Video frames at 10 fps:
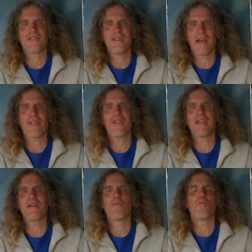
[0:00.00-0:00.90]
There's
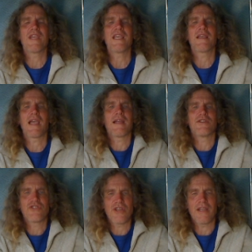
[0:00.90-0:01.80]
nothing we
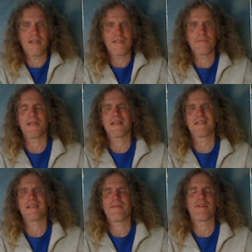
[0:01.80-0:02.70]
can change
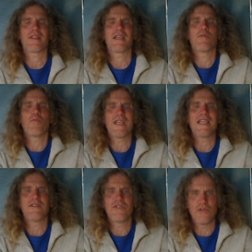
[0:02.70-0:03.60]
because everything
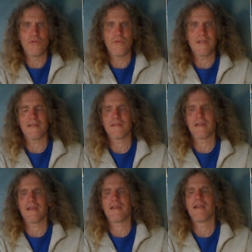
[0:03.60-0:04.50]
we do
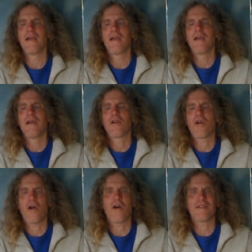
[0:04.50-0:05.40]
is a
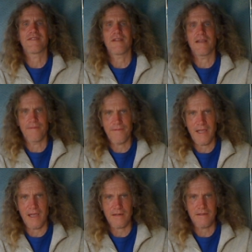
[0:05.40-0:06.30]
caused
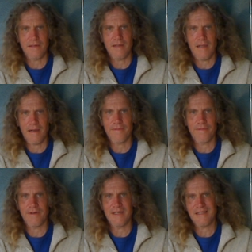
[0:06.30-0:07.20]
effect.
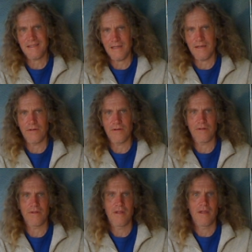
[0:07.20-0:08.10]
Every
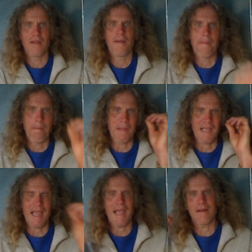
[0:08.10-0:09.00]
single
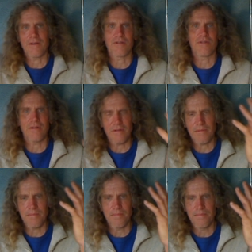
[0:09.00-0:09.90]

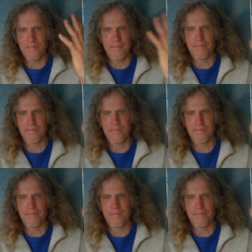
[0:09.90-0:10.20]
mechanical